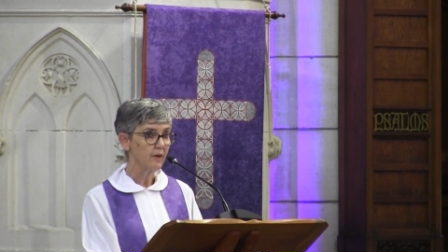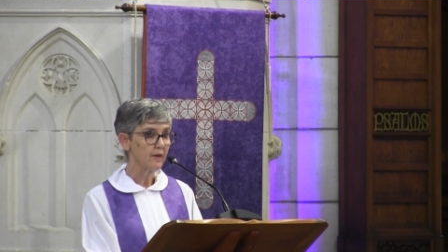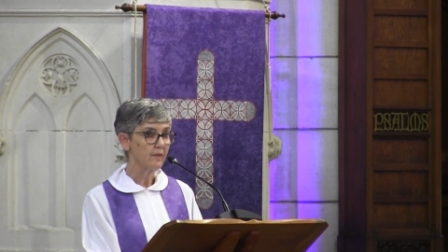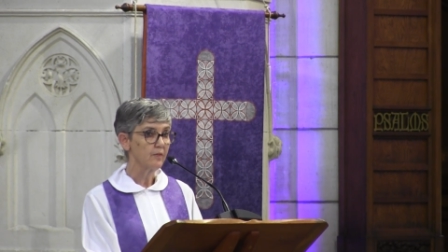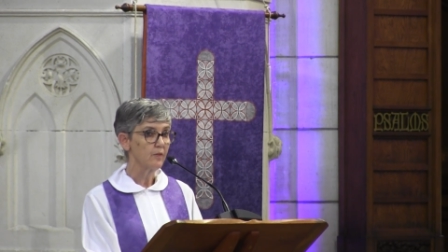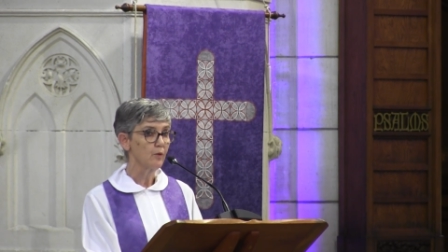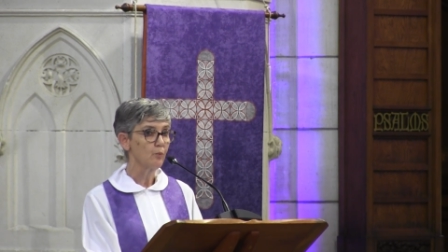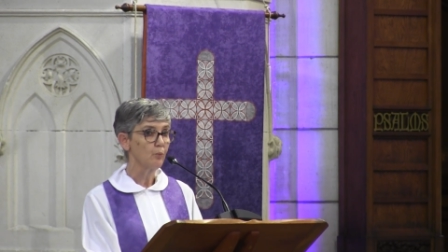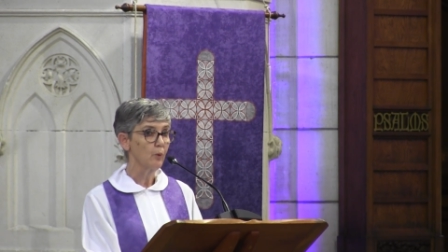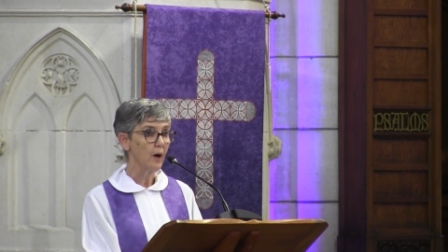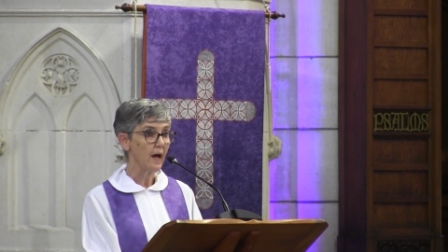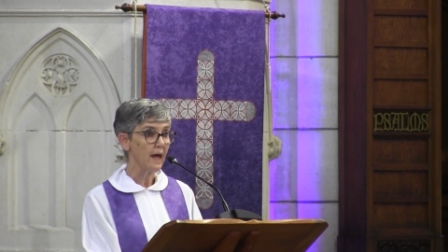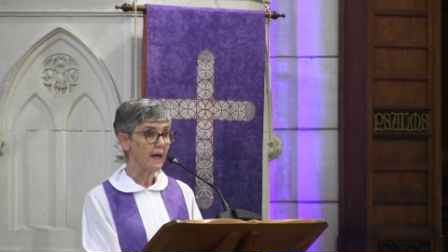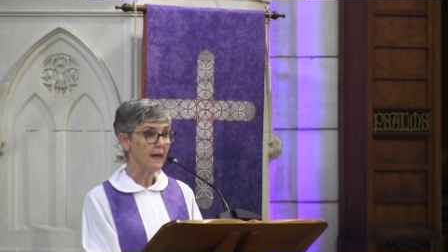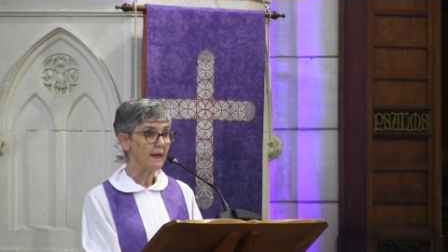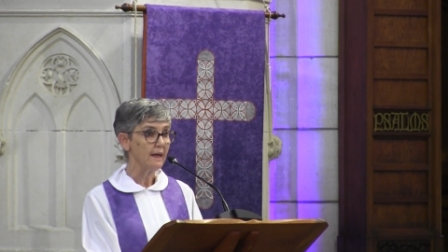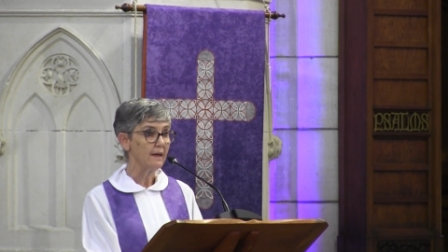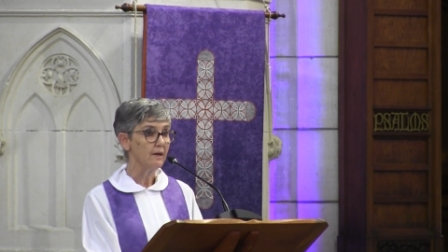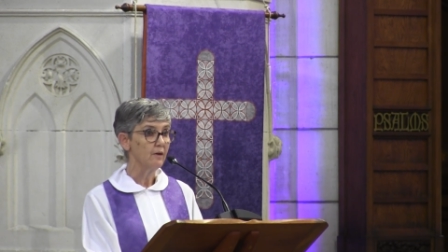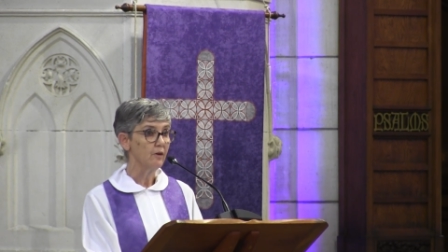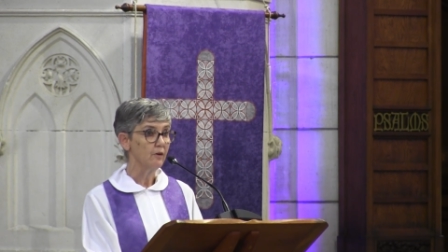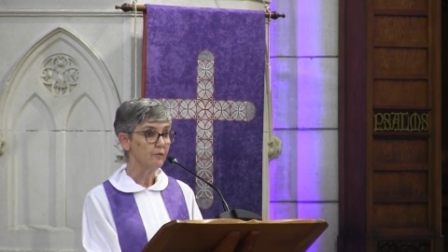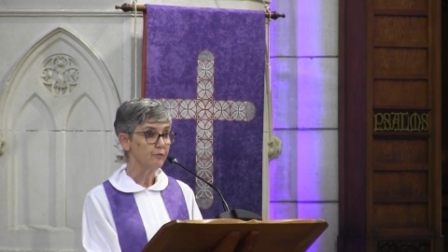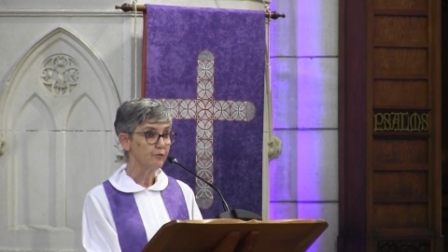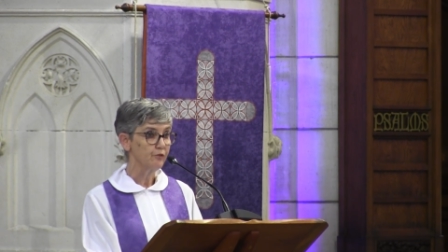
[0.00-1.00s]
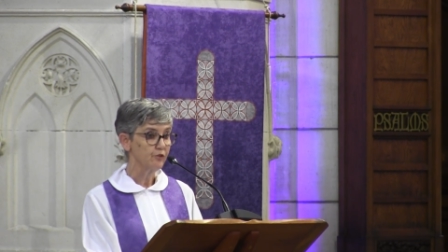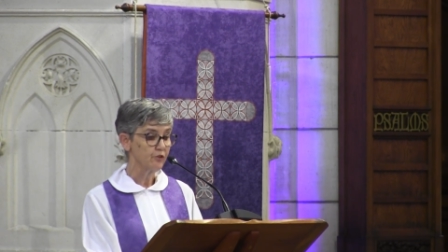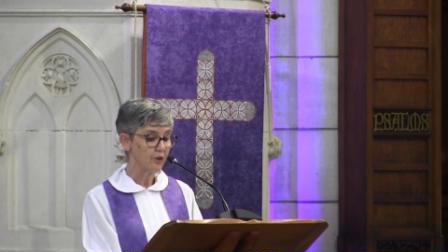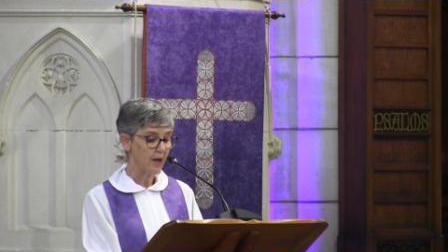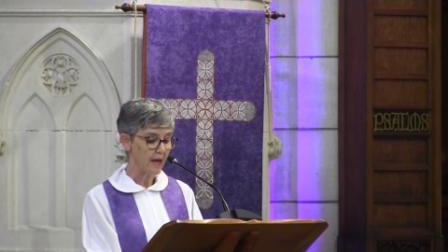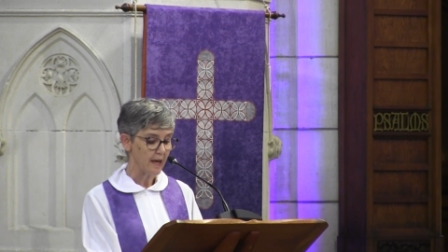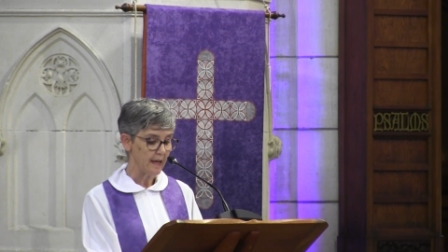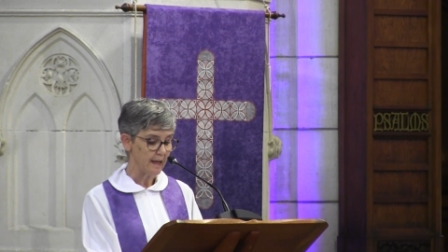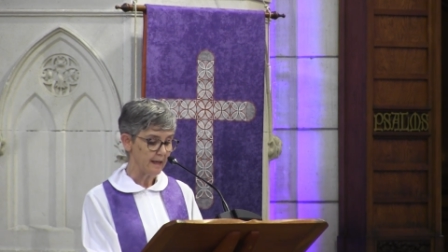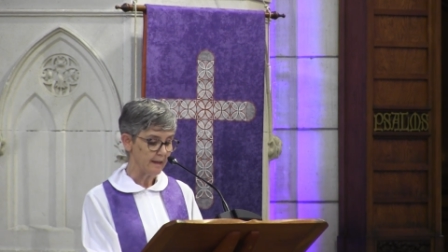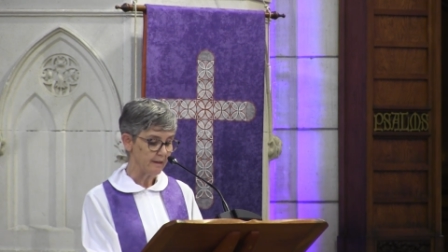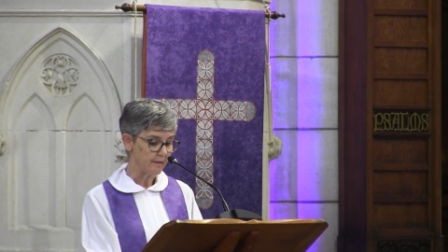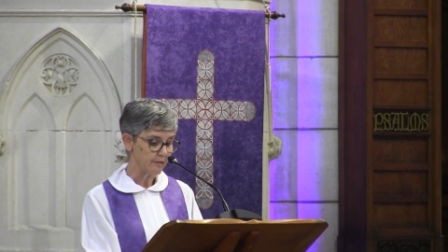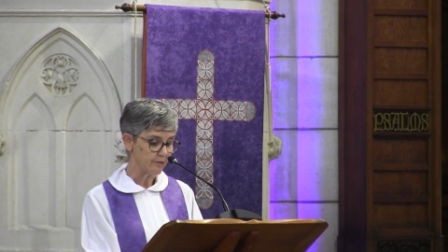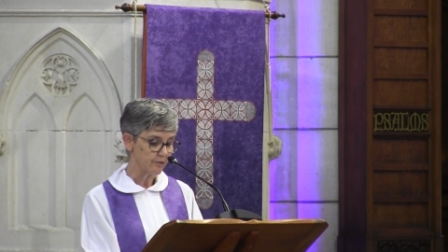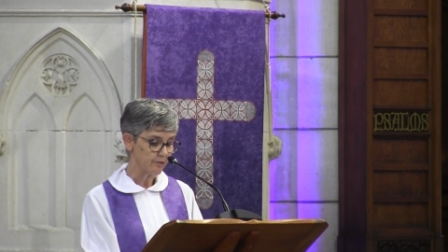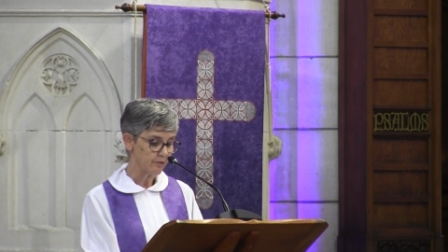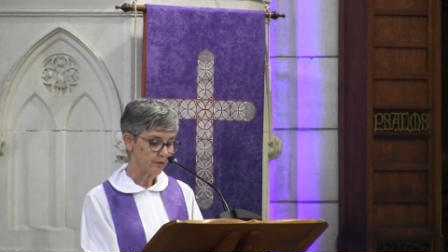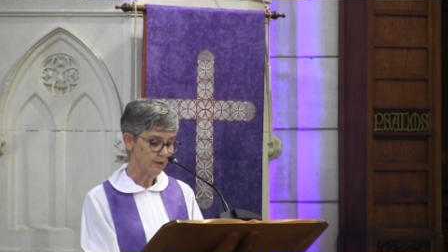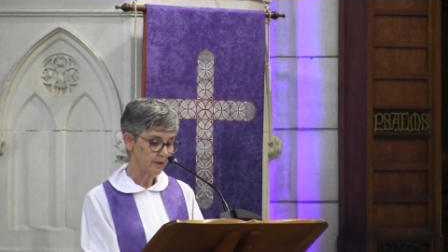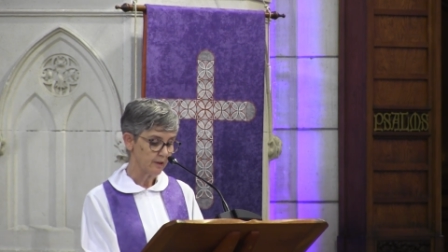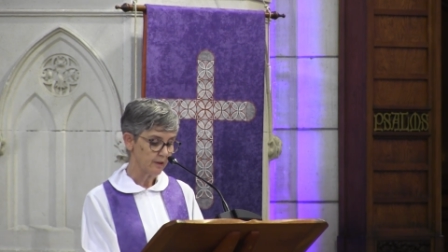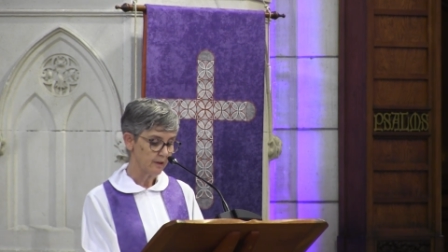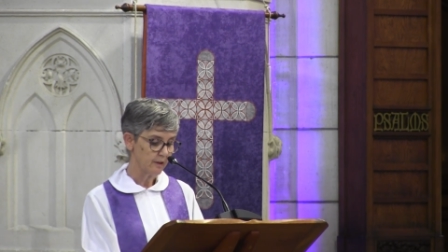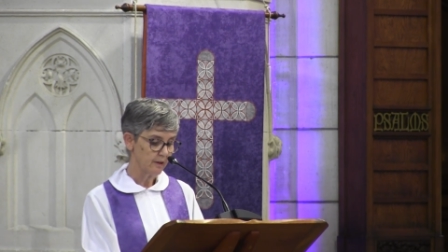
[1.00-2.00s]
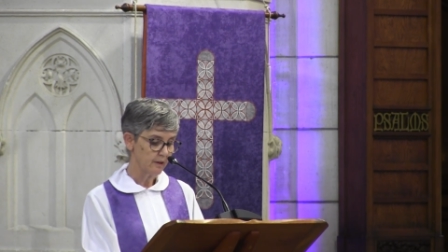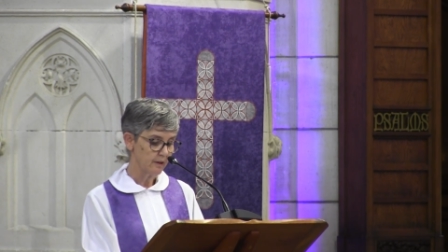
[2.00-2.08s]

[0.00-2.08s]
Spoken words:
in the way of change.